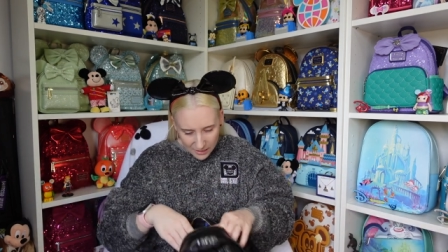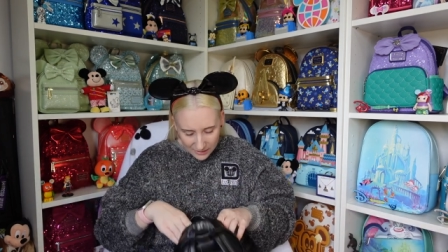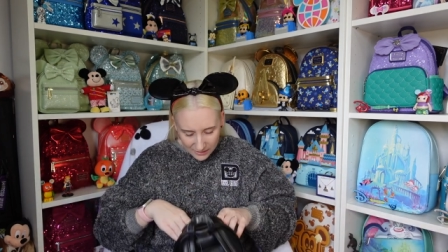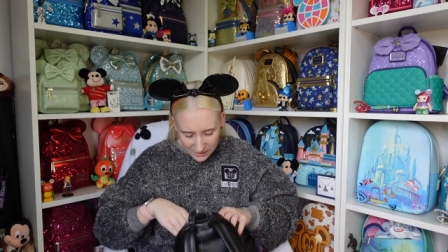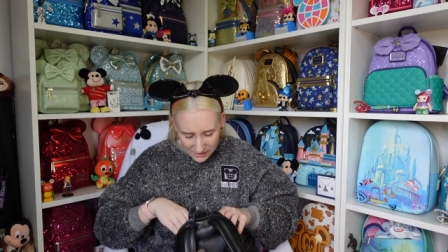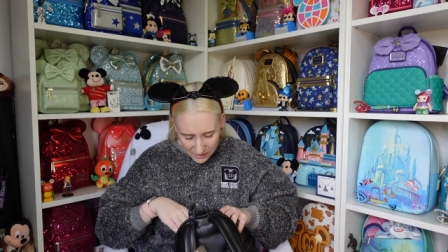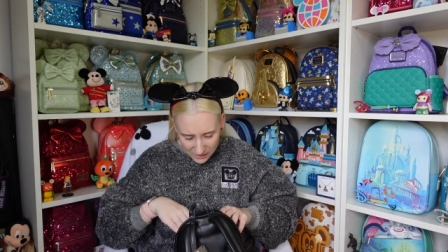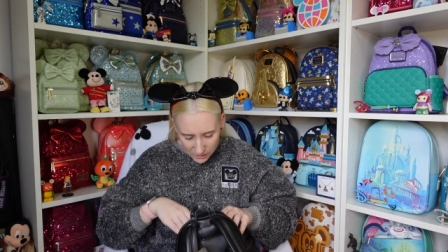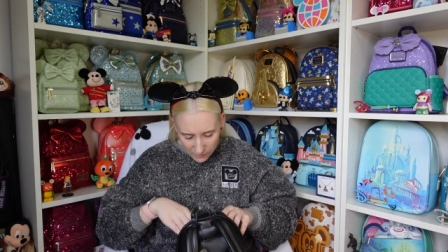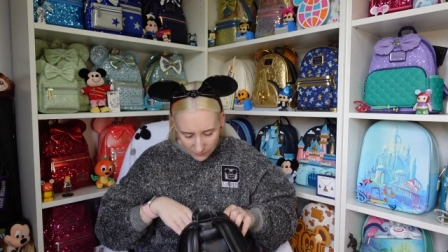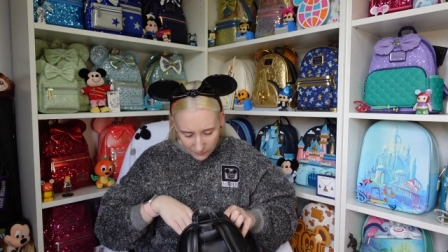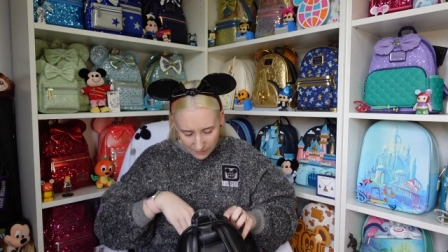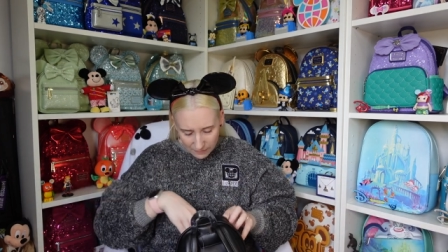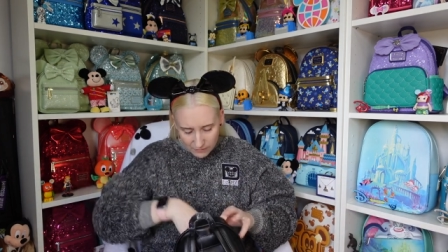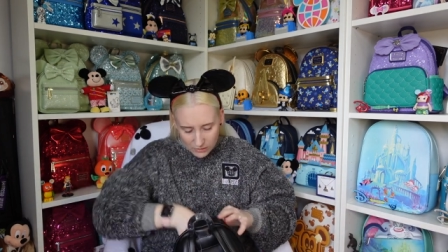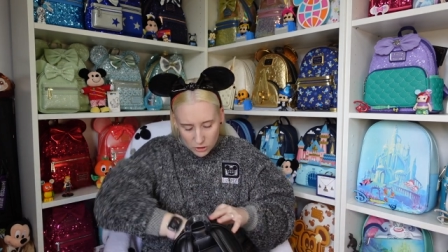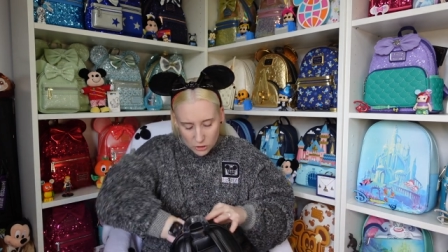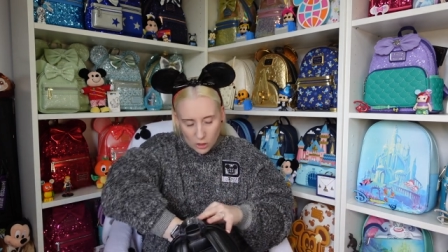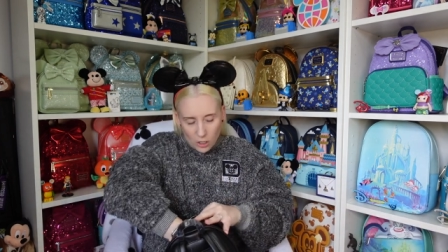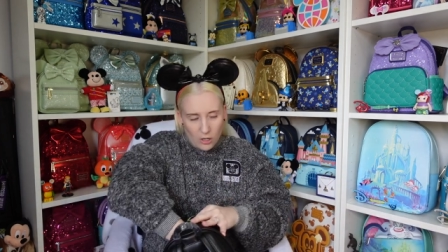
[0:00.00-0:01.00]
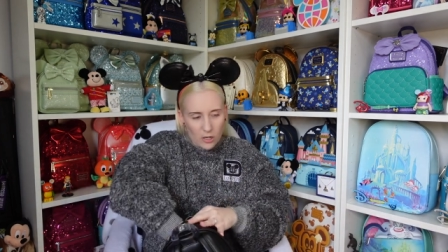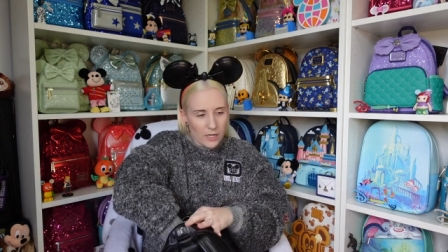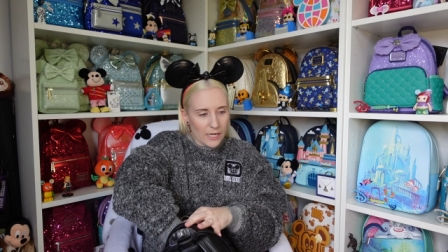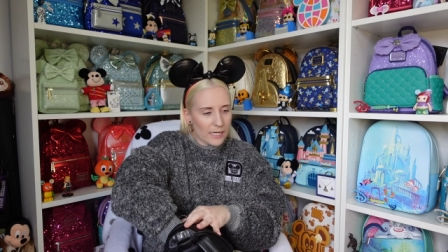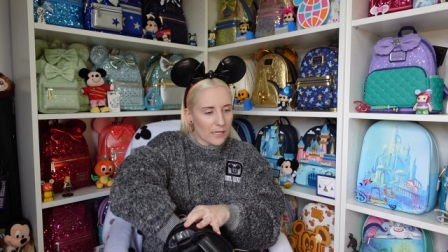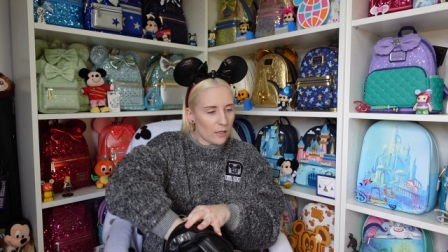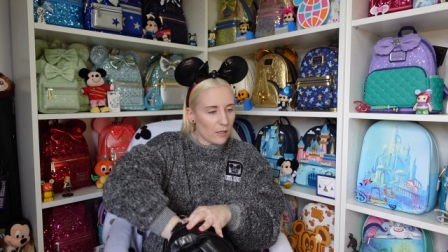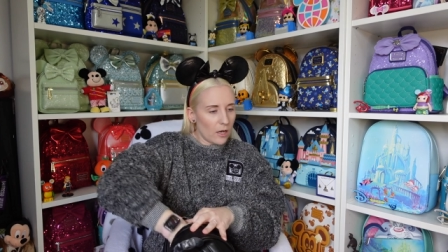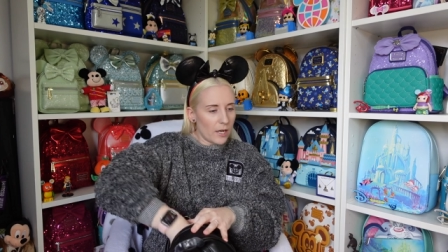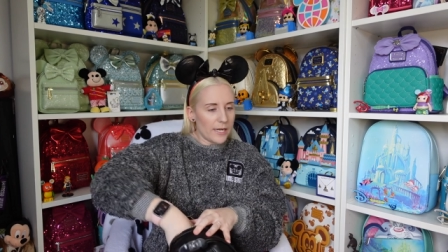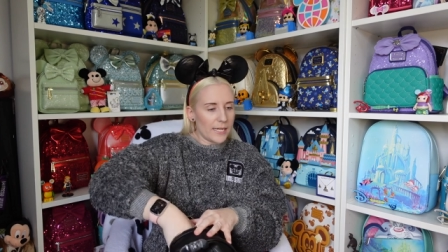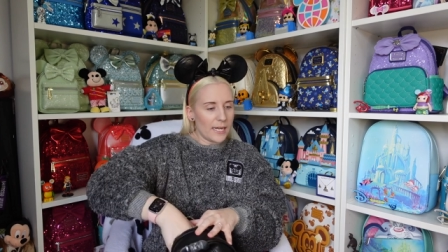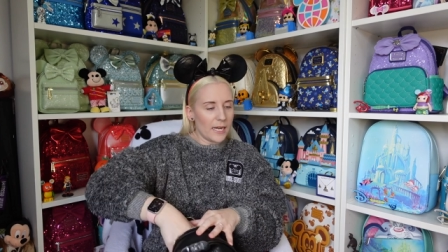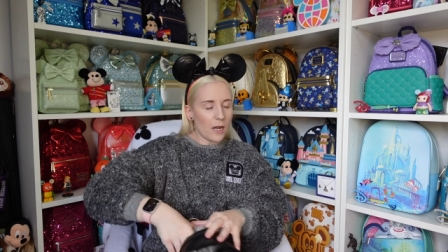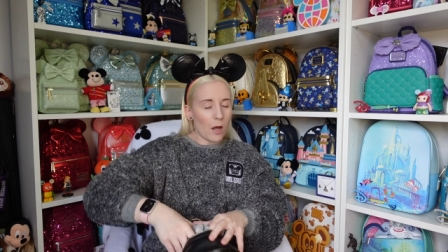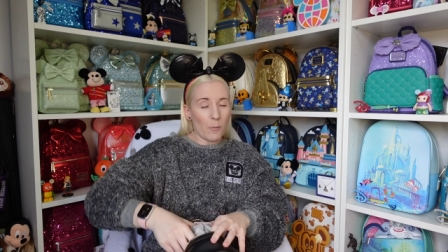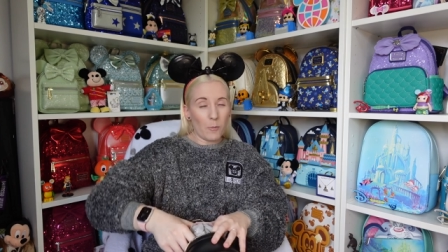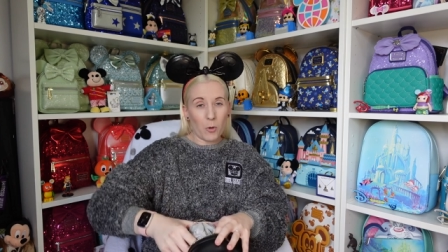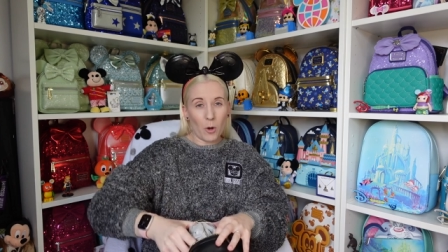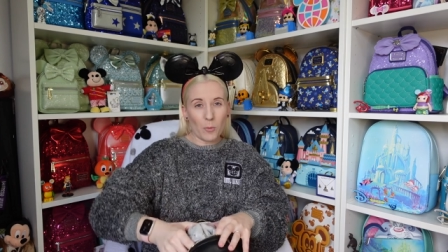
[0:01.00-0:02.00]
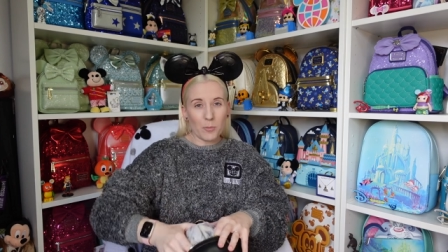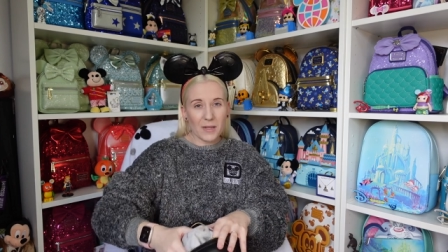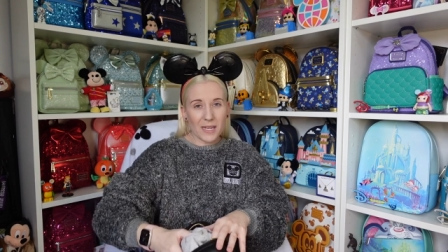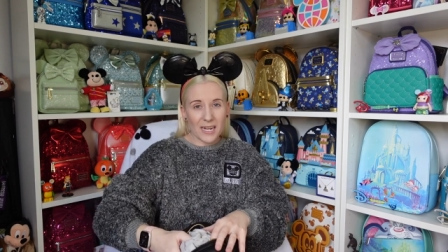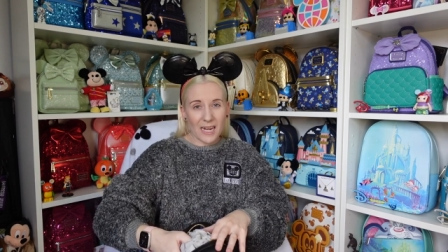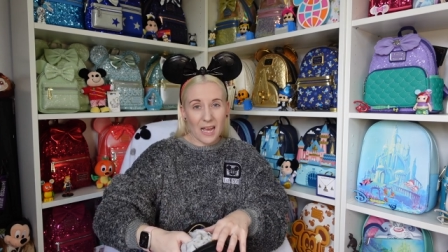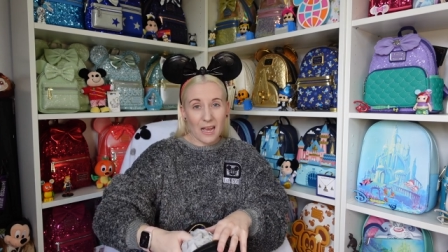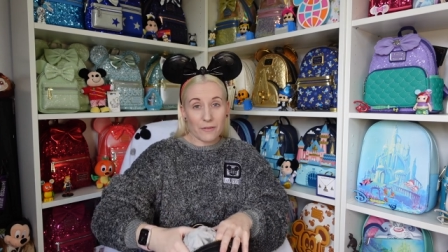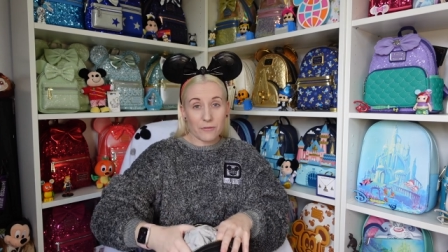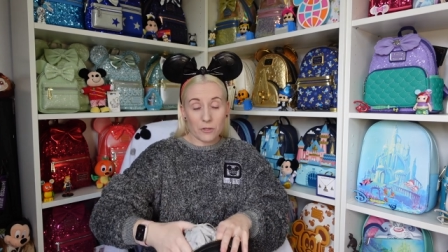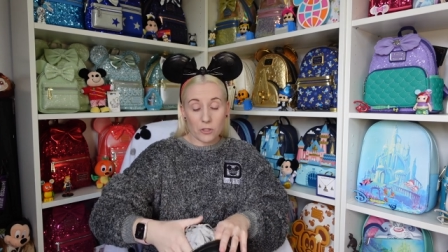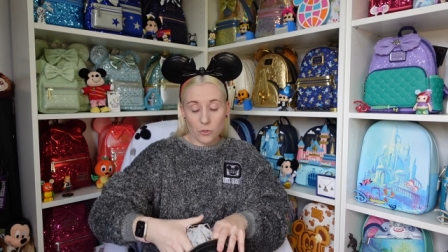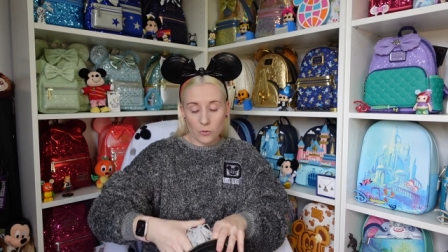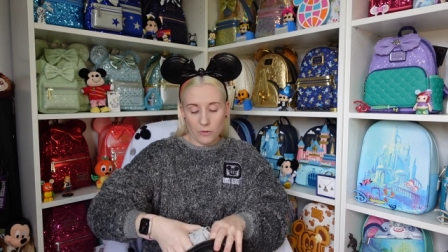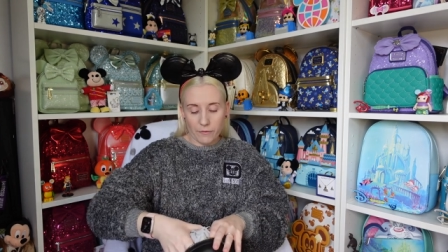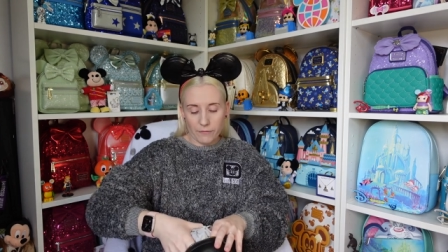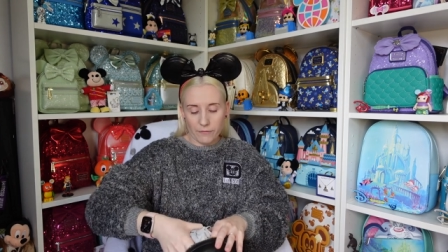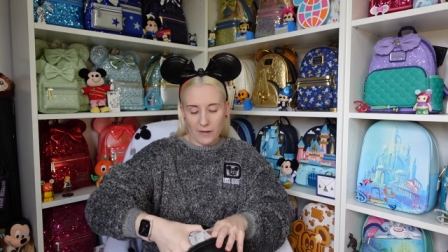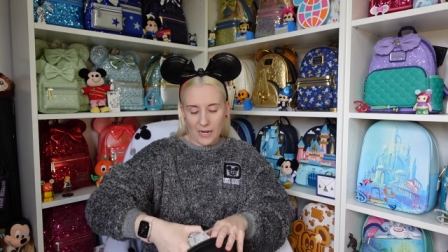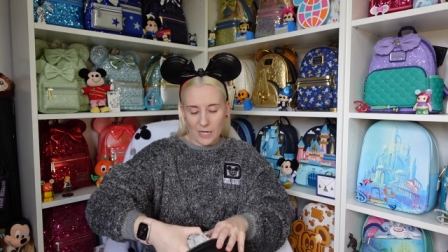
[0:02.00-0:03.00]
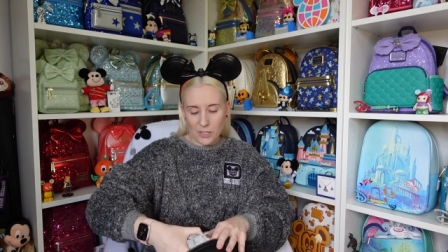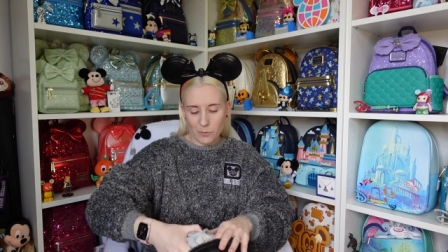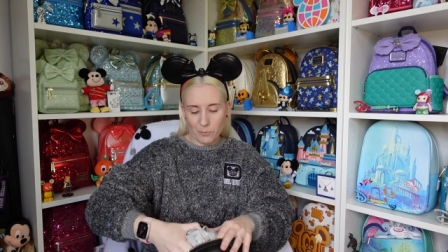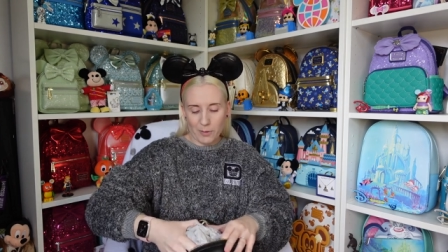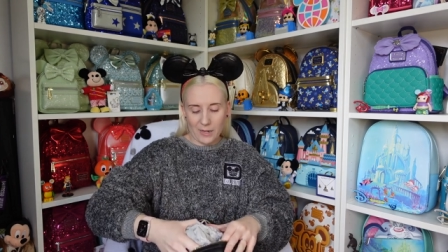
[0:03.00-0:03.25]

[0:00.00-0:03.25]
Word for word: This is a very dark inner lining. I'm probably going to have to do a flash